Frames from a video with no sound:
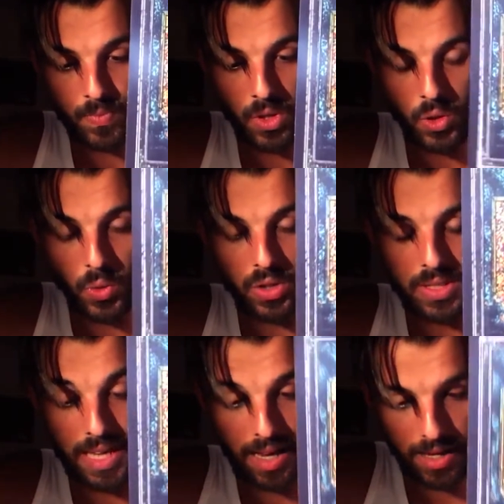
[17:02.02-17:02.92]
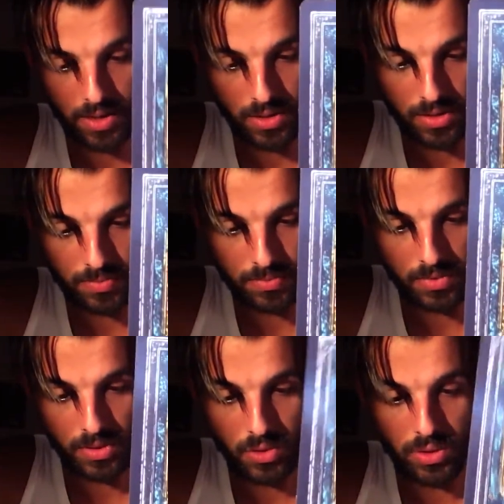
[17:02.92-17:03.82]
you are tired.
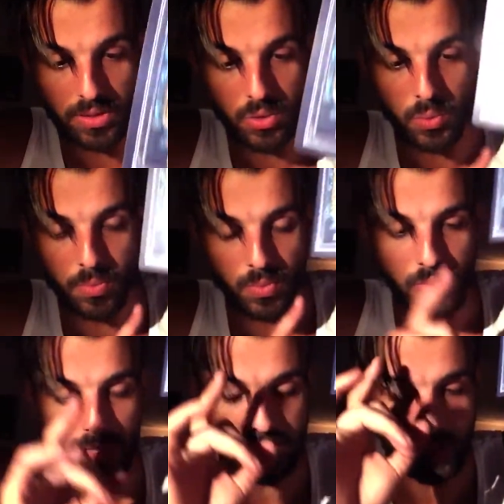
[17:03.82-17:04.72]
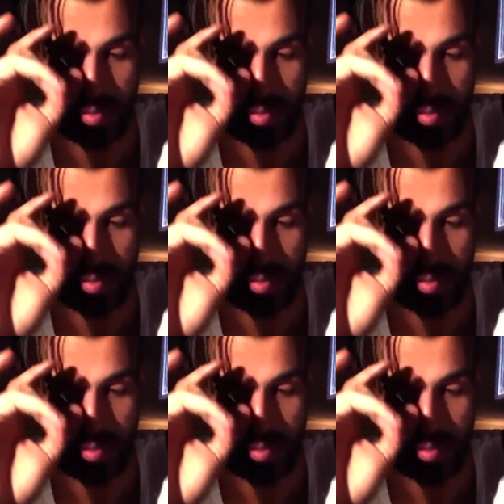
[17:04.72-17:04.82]
You need to, this is